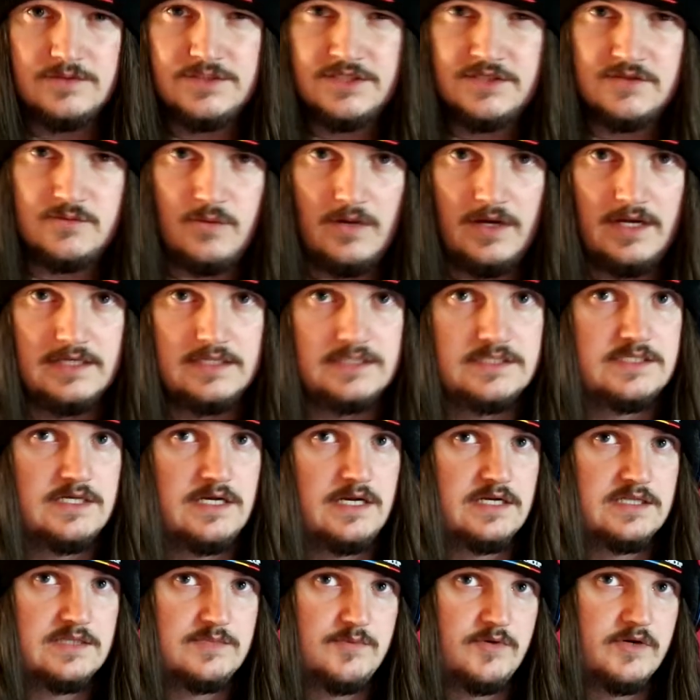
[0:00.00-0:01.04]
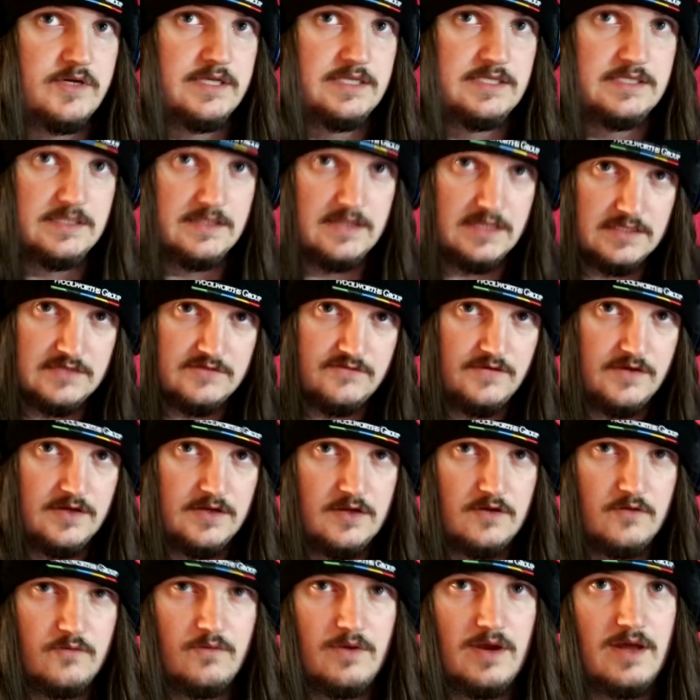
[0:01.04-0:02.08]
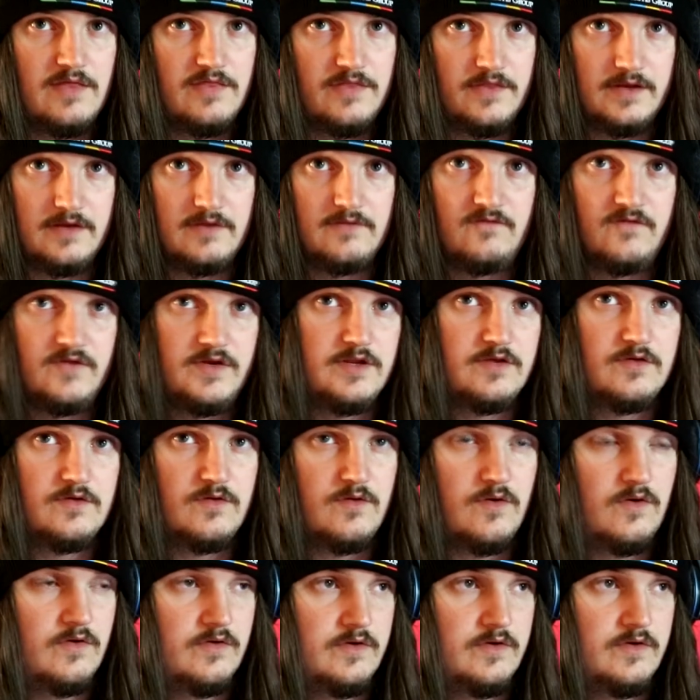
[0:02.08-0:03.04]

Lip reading: which is why I decided to put it in this video rather than a video